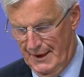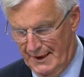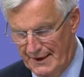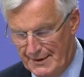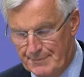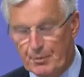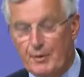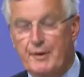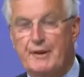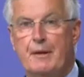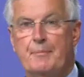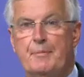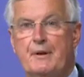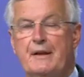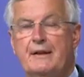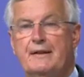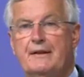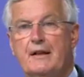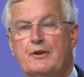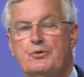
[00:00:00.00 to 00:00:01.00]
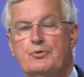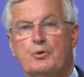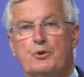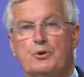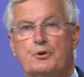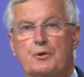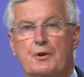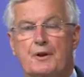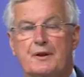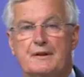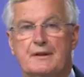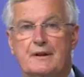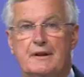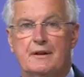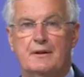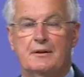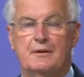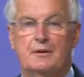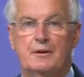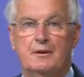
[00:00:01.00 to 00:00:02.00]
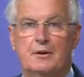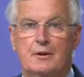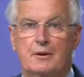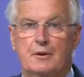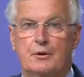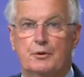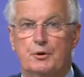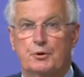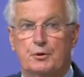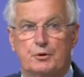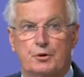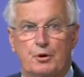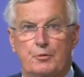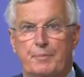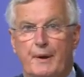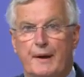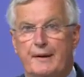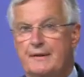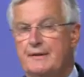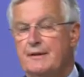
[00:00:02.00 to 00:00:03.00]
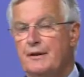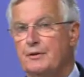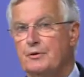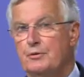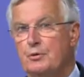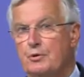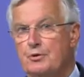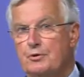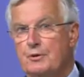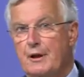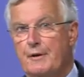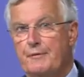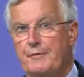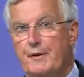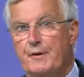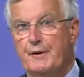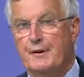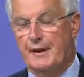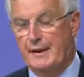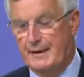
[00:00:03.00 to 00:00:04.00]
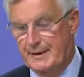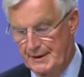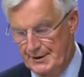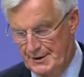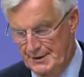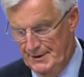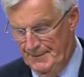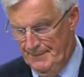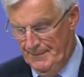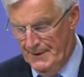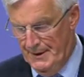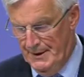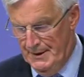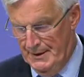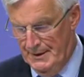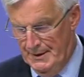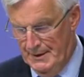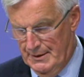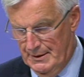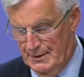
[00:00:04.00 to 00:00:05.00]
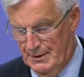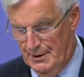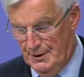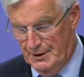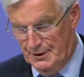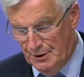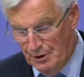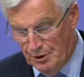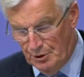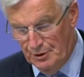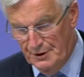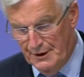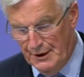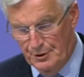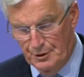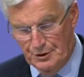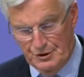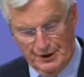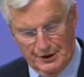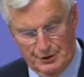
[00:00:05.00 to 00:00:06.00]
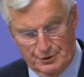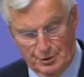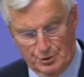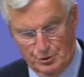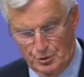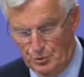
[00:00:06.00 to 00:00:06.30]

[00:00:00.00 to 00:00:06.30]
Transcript: week of negotiations, I still have my responsibility uh, under the aegis of our President, Ursula von der Leyen.